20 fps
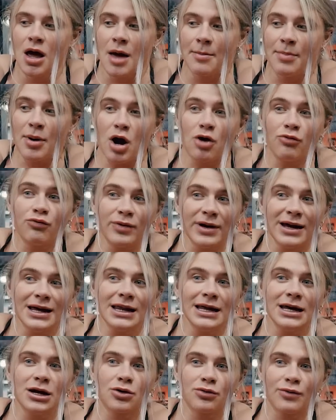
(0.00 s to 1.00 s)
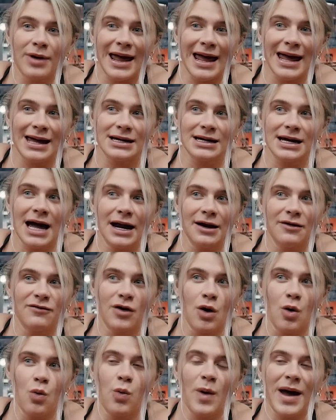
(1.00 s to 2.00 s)
But a really great kind
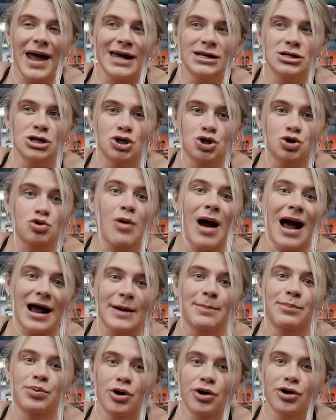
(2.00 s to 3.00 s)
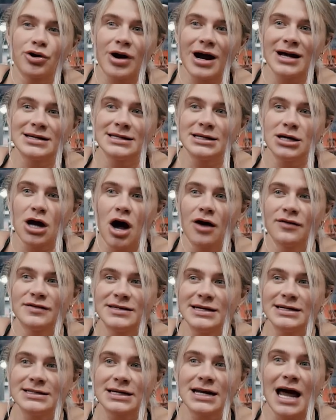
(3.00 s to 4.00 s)
of way to track progress in your off
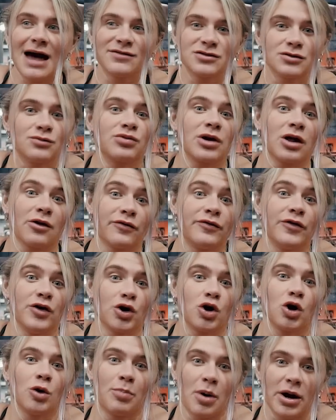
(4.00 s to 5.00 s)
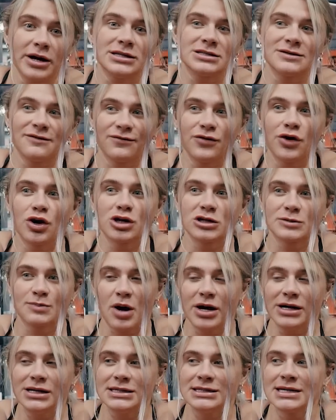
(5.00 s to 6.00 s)
season, have some real focal points and focus
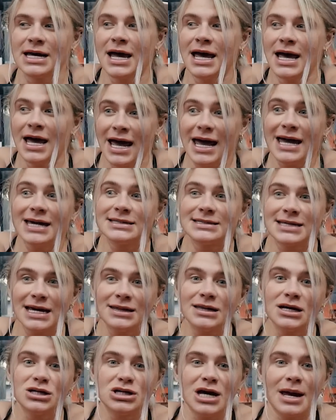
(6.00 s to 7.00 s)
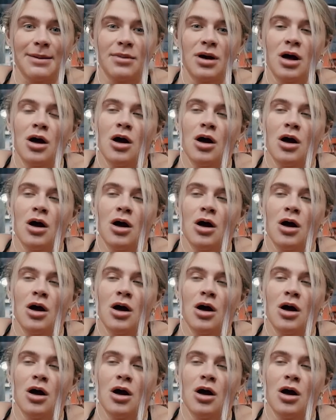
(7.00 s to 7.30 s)
points, is in the gym,